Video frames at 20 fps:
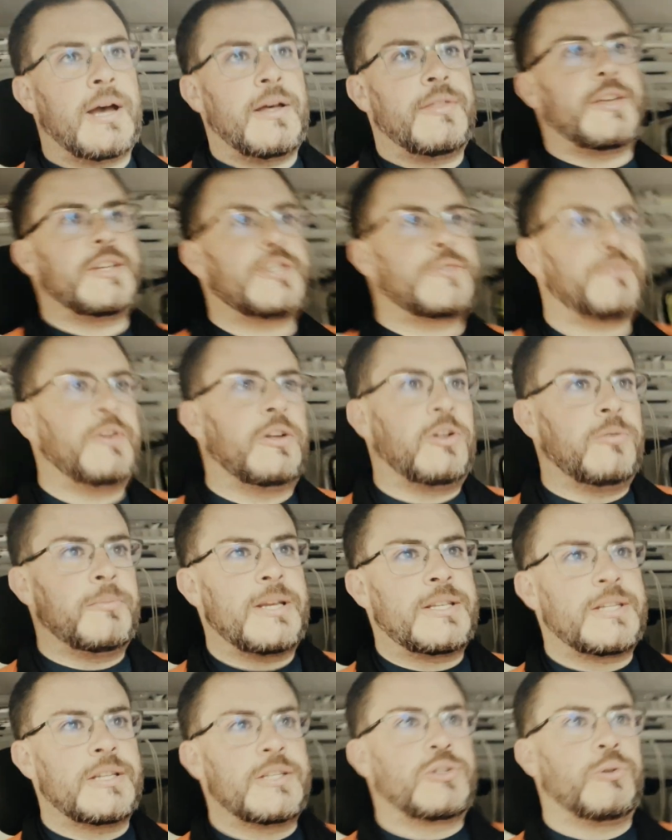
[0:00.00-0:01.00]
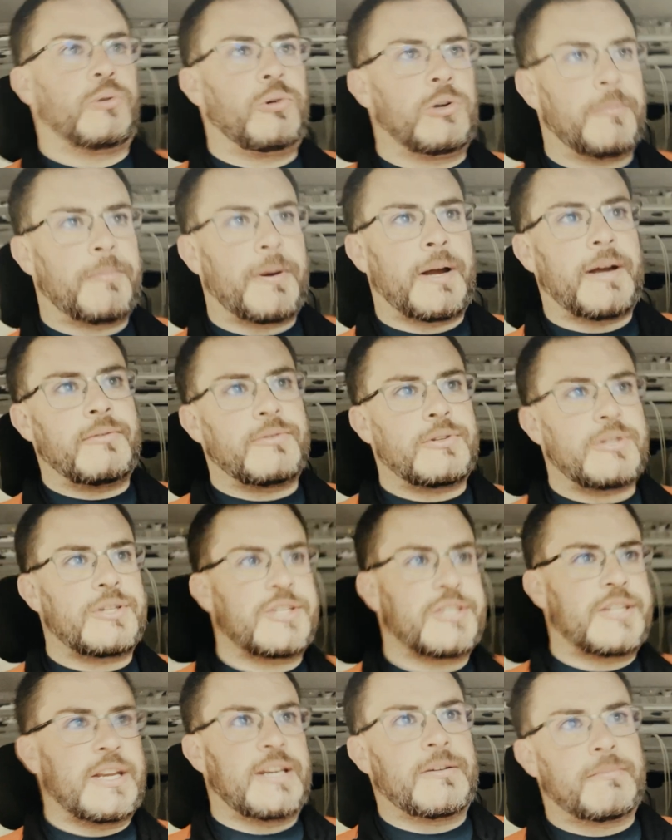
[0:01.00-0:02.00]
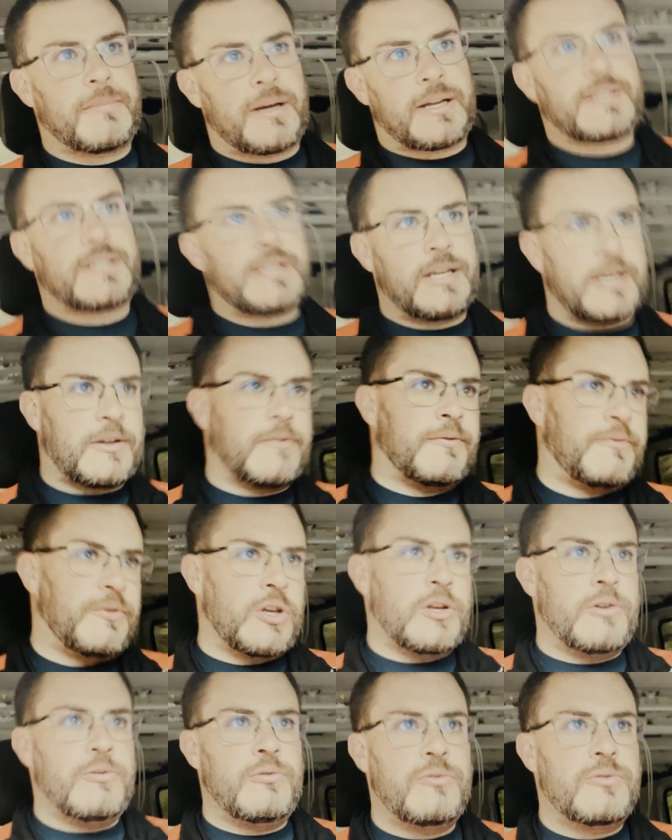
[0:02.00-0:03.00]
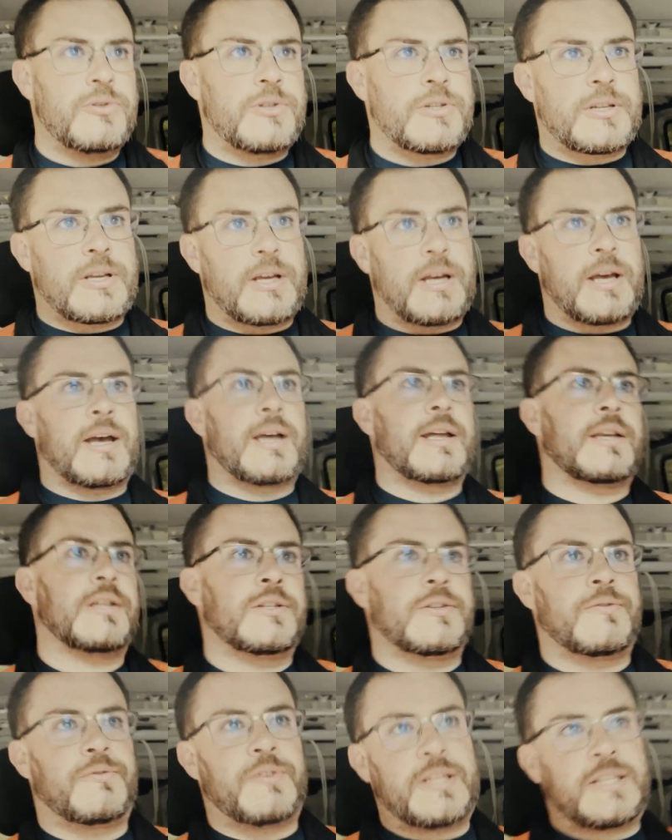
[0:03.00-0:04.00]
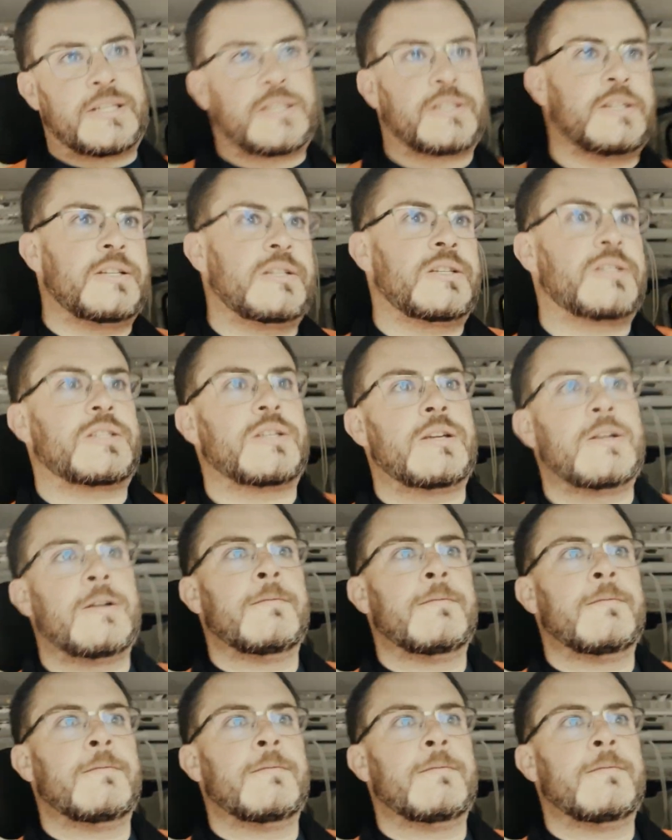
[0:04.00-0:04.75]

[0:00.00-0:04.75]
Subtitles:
This film isn't all about cinematic views and vistas.